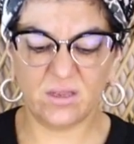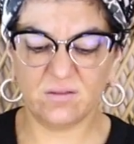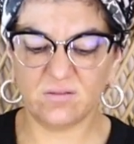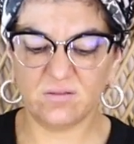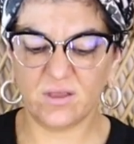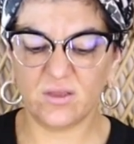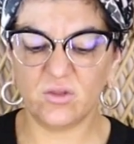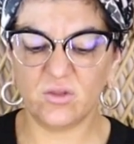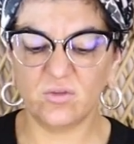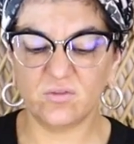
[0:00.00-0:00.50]
It's
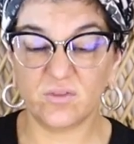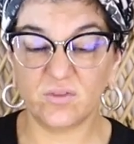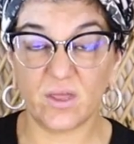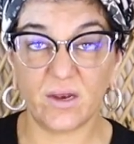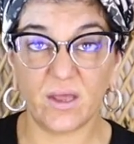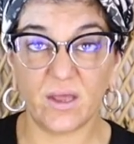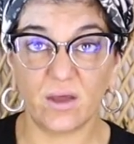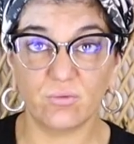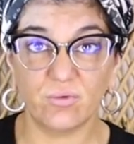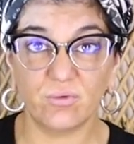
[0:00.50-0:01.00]
like you set
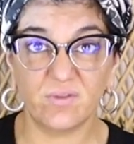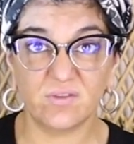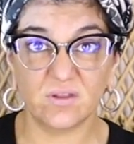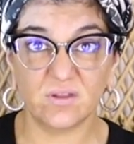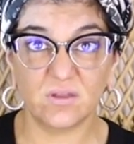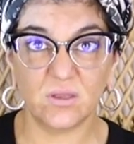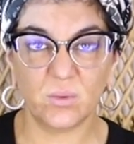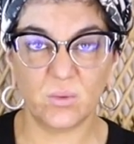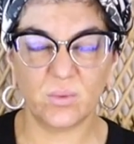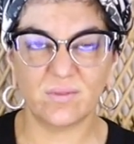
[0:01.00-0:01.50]
out
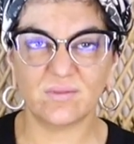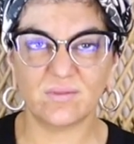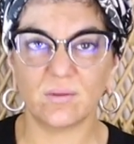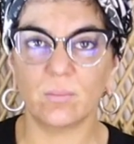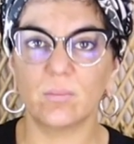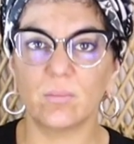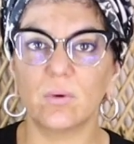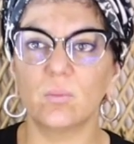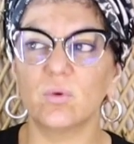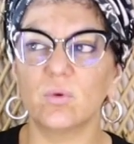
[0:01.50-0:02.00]
recently with
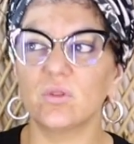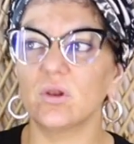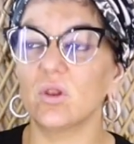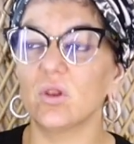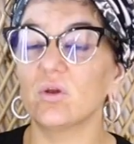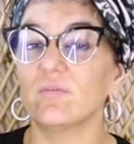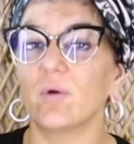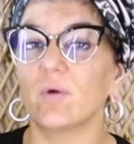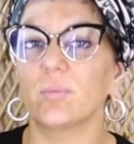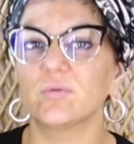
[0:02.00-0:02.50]
a
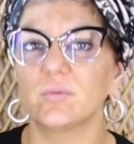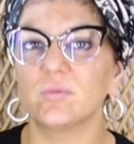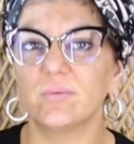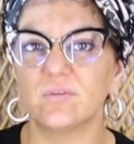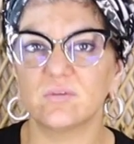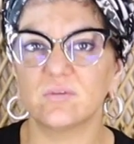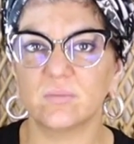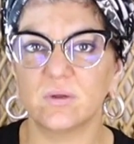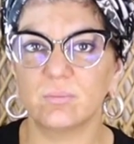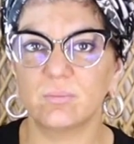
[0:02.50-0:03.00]
lot of
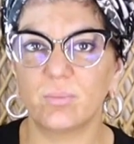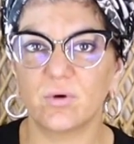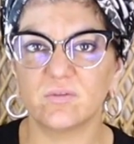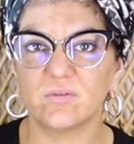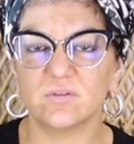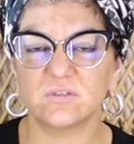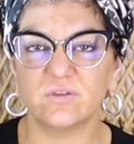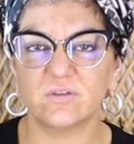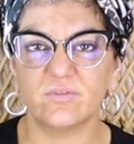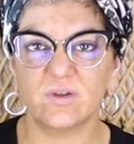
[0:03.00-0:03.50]
optimism and
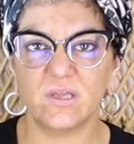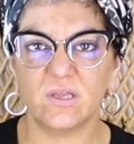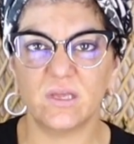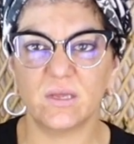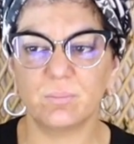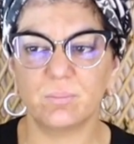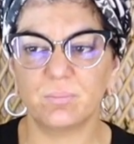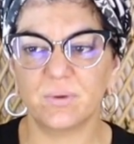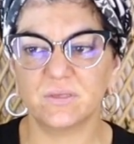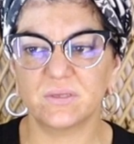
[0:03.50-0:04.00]
positivity
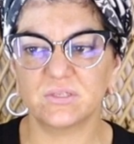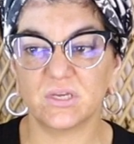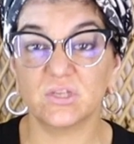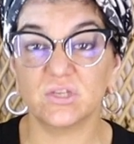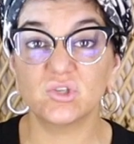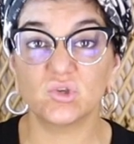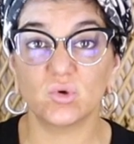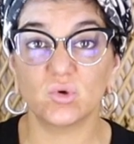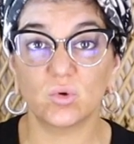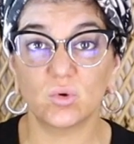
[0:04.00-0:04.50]
and
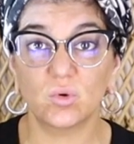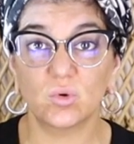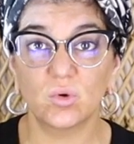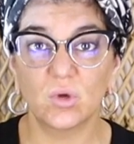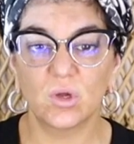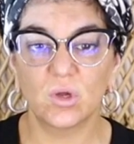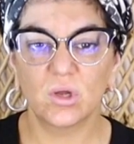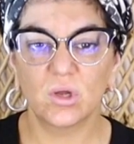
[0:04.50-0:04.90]
potential